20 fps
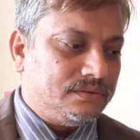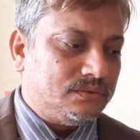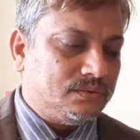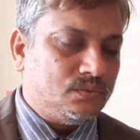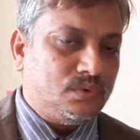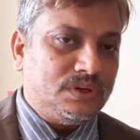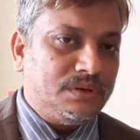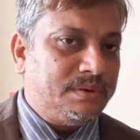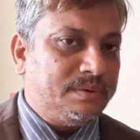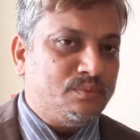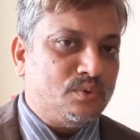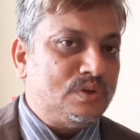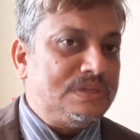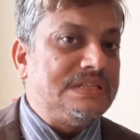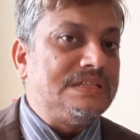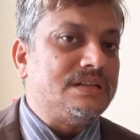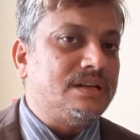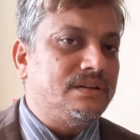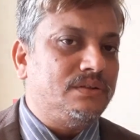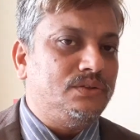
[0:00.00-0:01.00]
Whatever
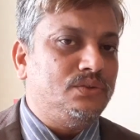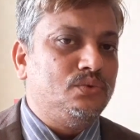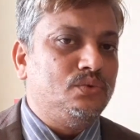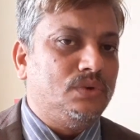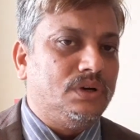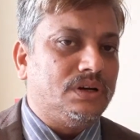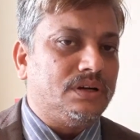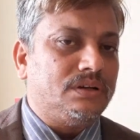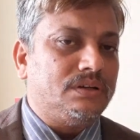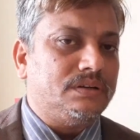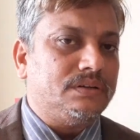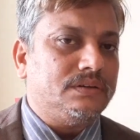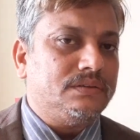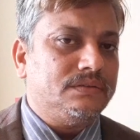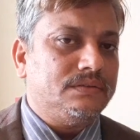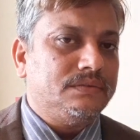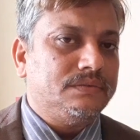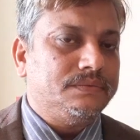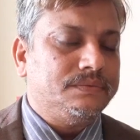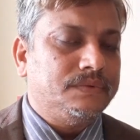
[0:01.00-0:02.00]
position you are,
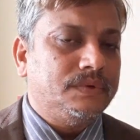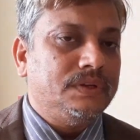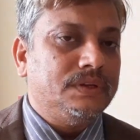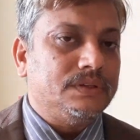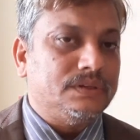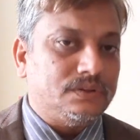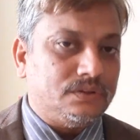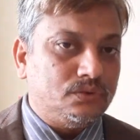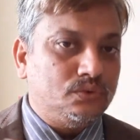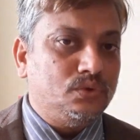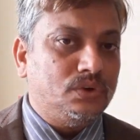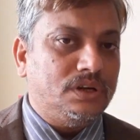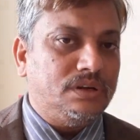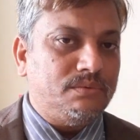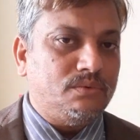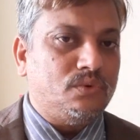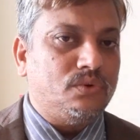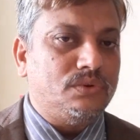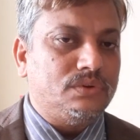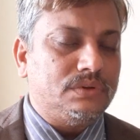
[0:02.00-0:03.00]
you have
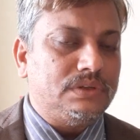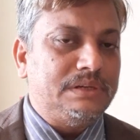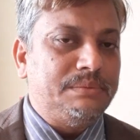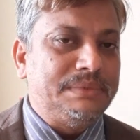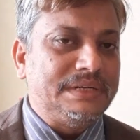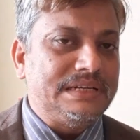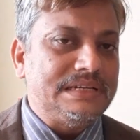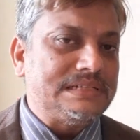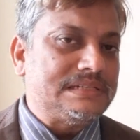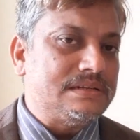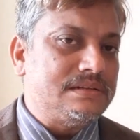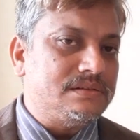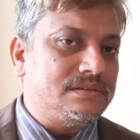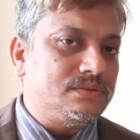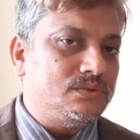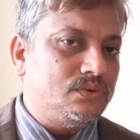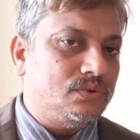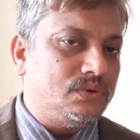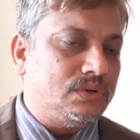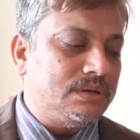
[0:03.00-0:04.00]
own limitations.
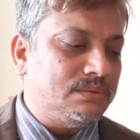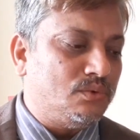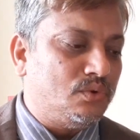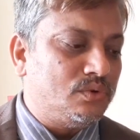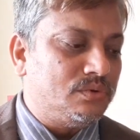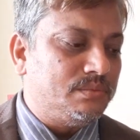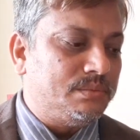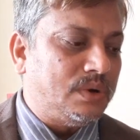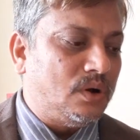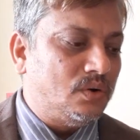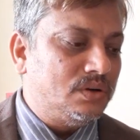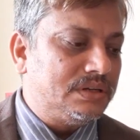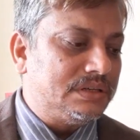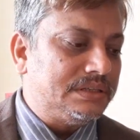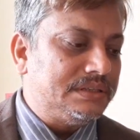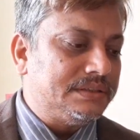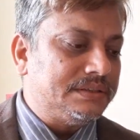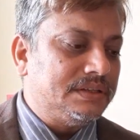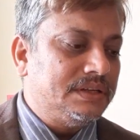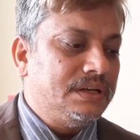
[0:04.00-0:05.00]
You have own
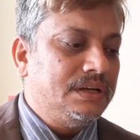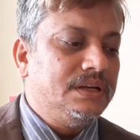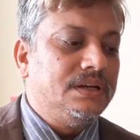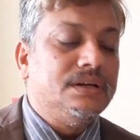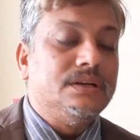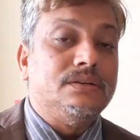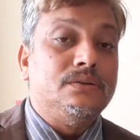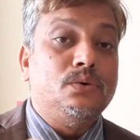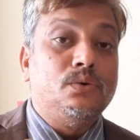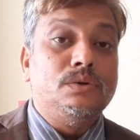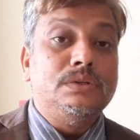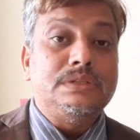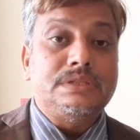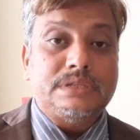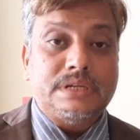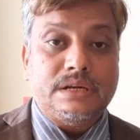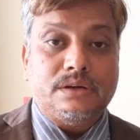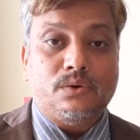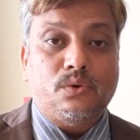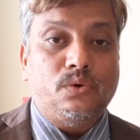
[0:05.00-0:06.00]
boundary. Known
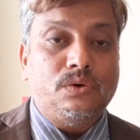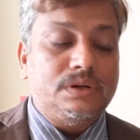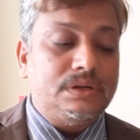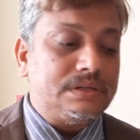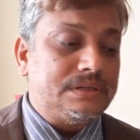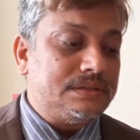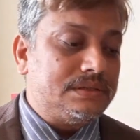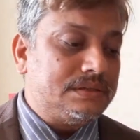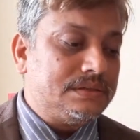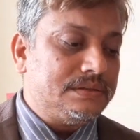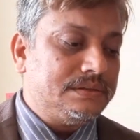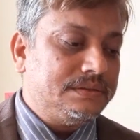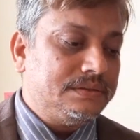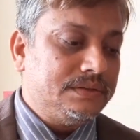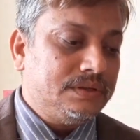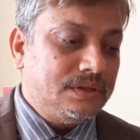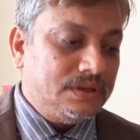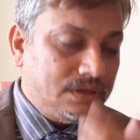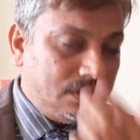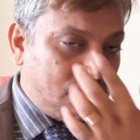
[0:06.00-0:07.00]
stakeholders,
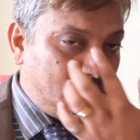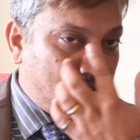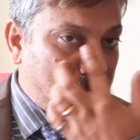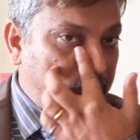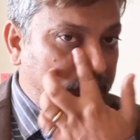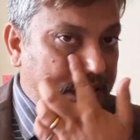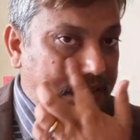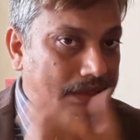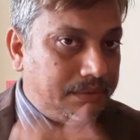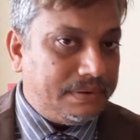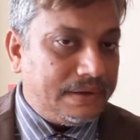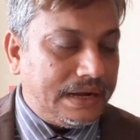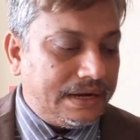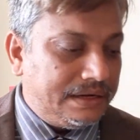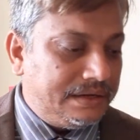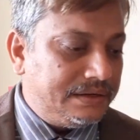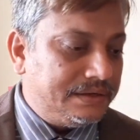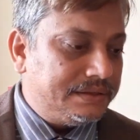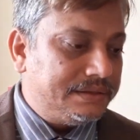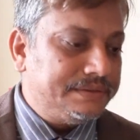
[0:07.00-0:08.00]

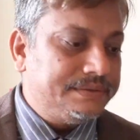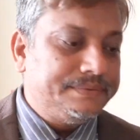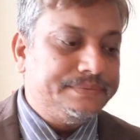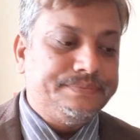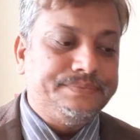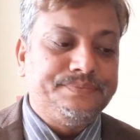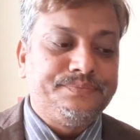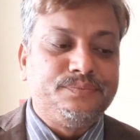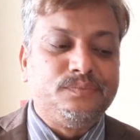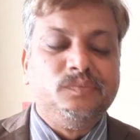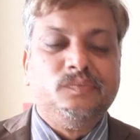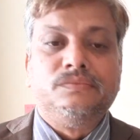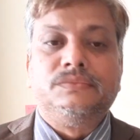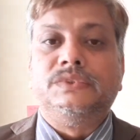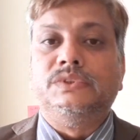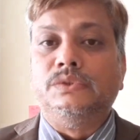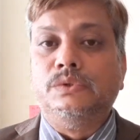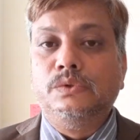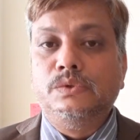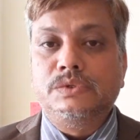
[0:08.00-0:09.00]
well-defined
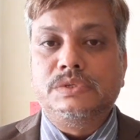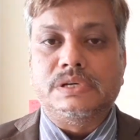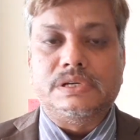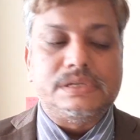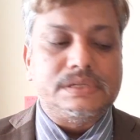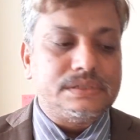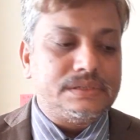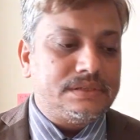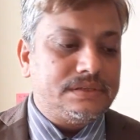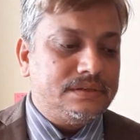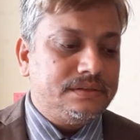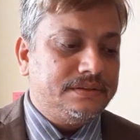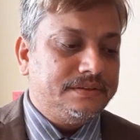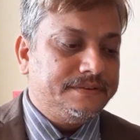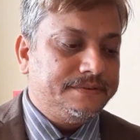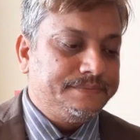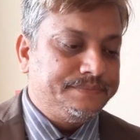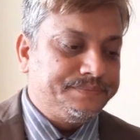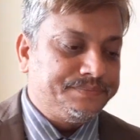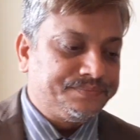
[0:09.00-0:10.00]
users
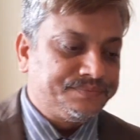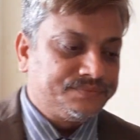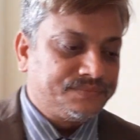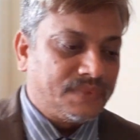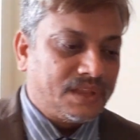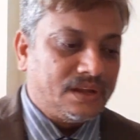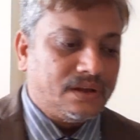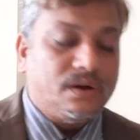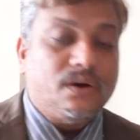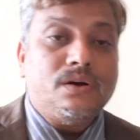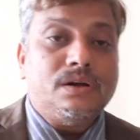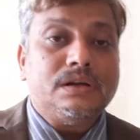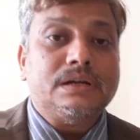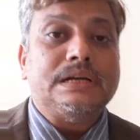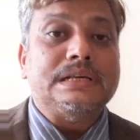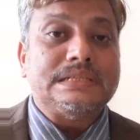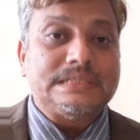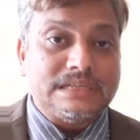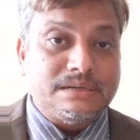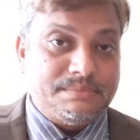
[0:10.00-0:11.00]
or
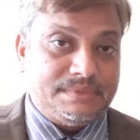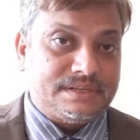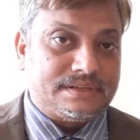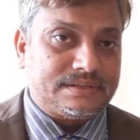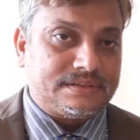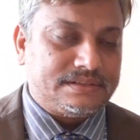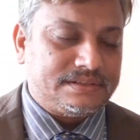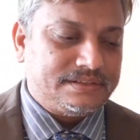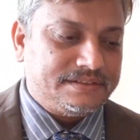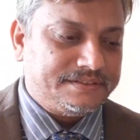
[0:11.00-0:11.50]
customers.